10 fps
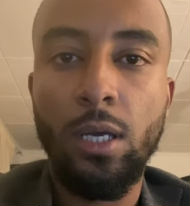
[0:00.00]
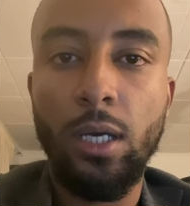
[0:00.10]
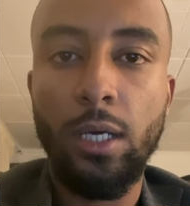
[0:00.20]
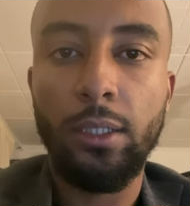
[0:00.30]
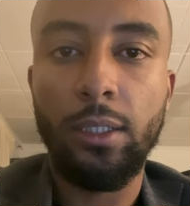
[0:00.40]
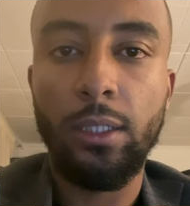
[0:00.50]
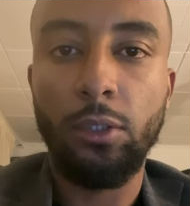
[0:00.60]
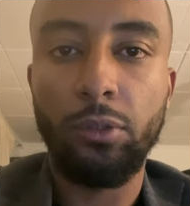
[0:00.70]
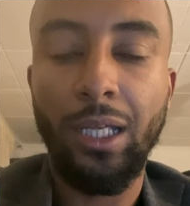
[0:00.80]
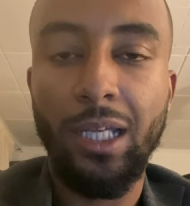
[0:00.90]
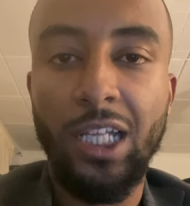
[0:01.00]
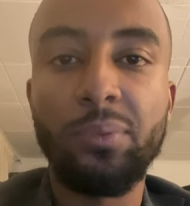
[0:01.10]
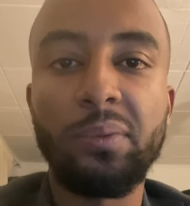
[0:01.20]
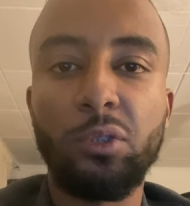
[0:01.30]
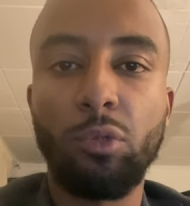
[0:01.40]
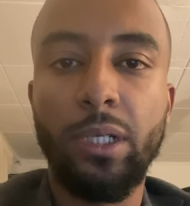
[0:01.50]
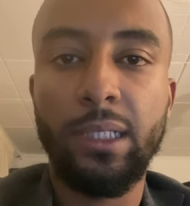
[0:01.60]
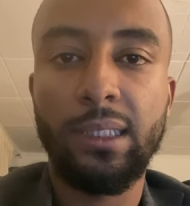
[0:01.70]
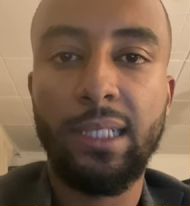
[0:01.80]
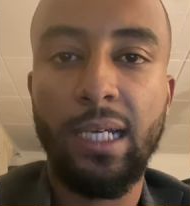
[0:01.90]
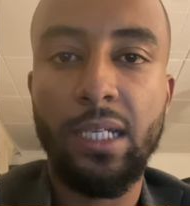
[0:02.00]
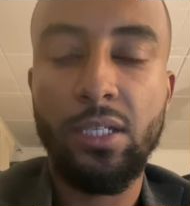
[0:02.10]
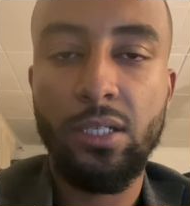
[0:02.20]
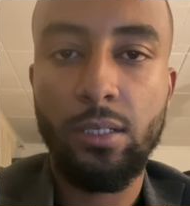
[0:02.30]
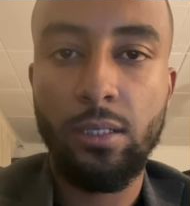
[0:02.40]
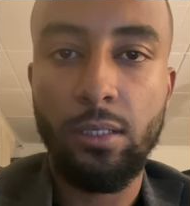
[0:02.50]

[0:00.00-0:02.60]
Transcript: that helped me to understand